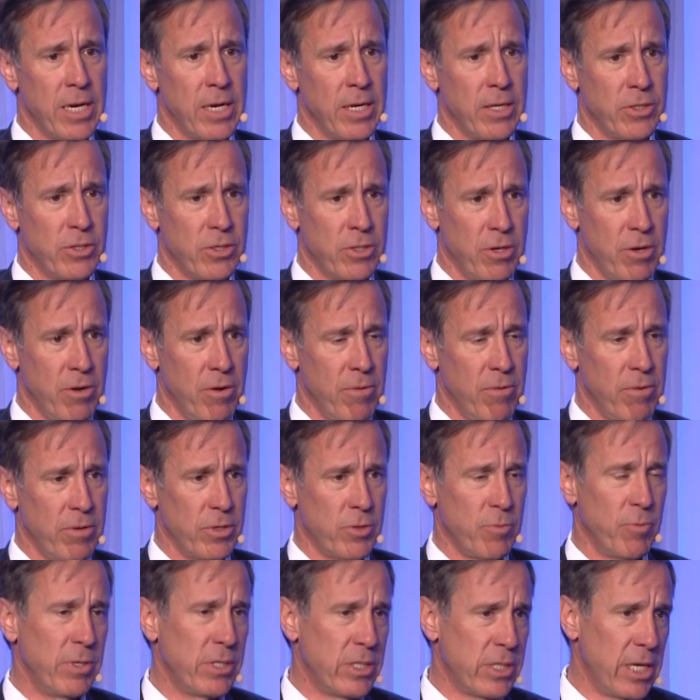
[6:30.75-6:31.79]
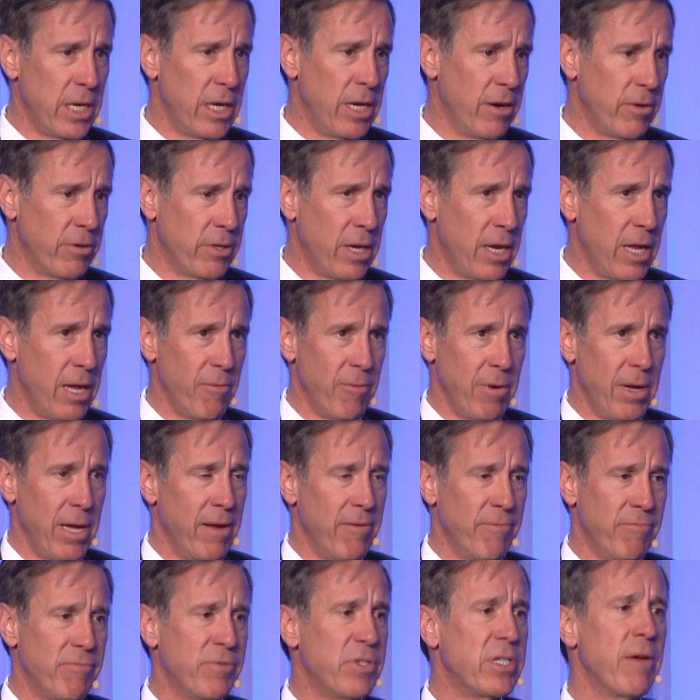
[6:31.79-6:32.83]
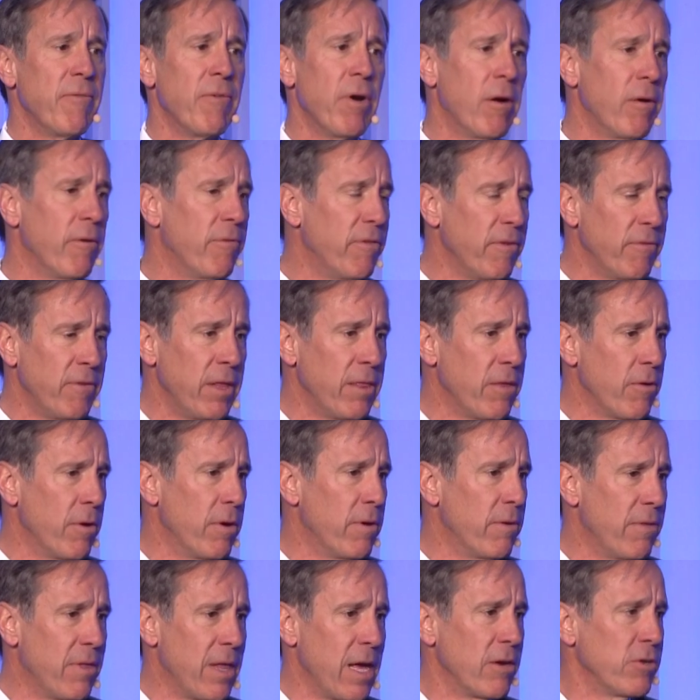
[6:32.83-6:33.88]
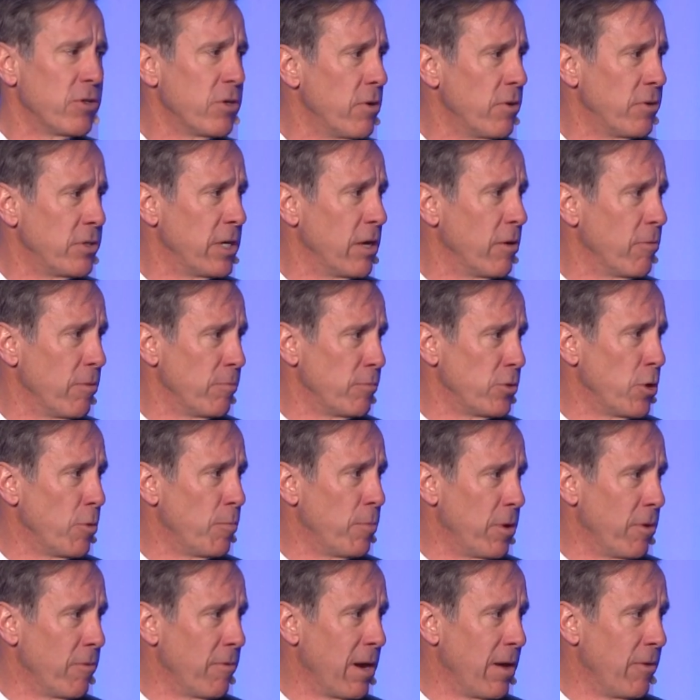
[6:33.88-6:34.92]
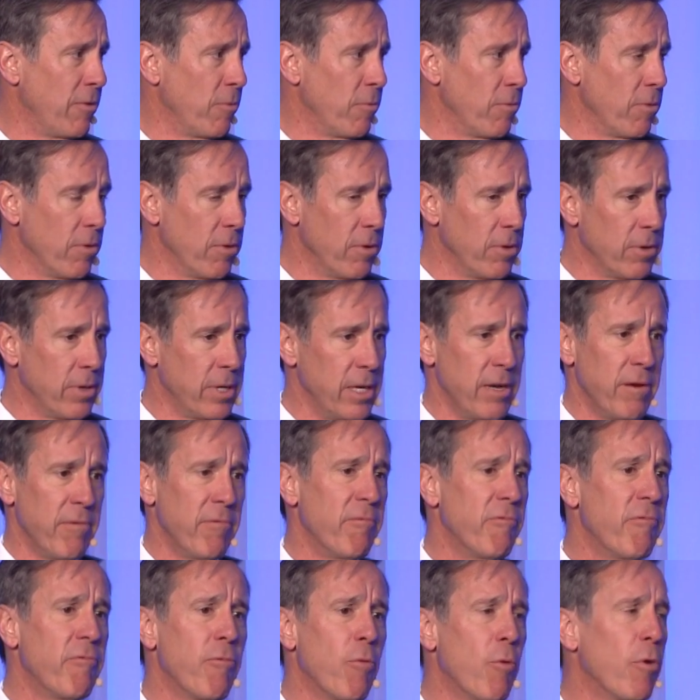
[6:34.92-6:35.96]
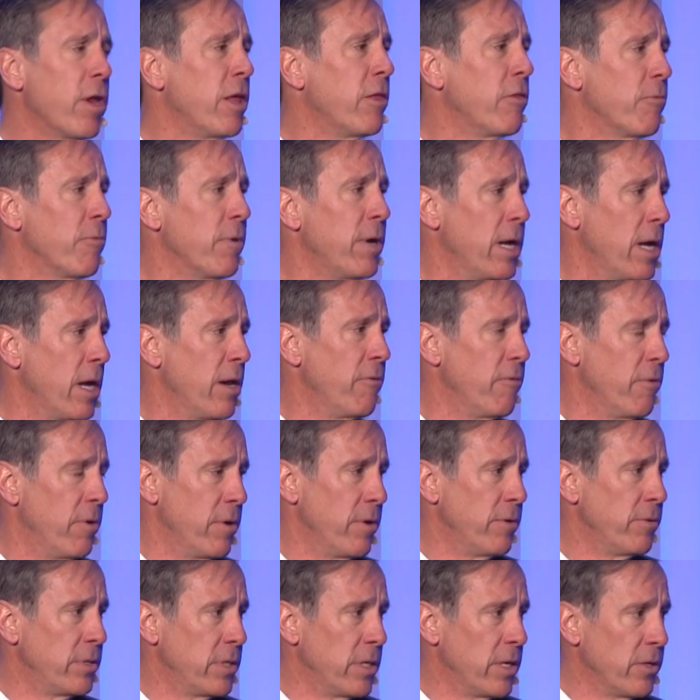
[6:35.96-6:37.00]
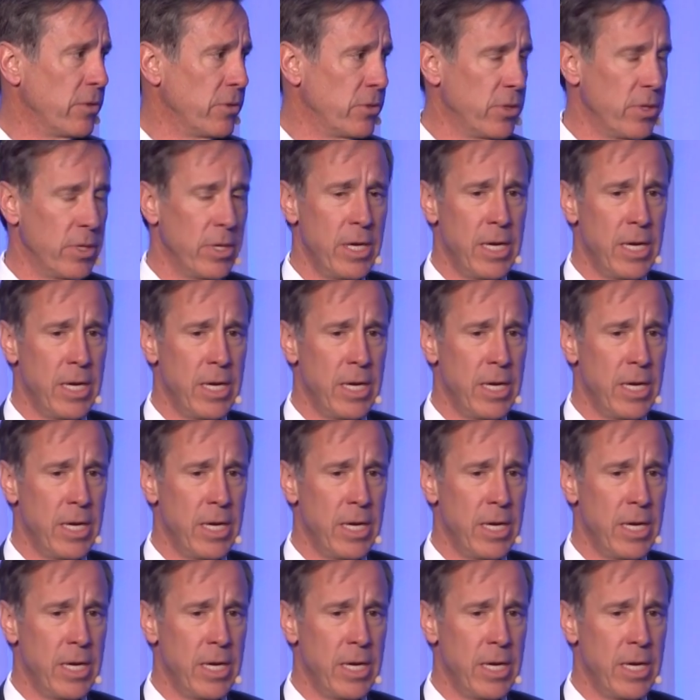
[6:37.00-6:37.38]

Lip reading: So as we sit here today, we have 750,000 hotel rooms open around the world in 4,300 hotels.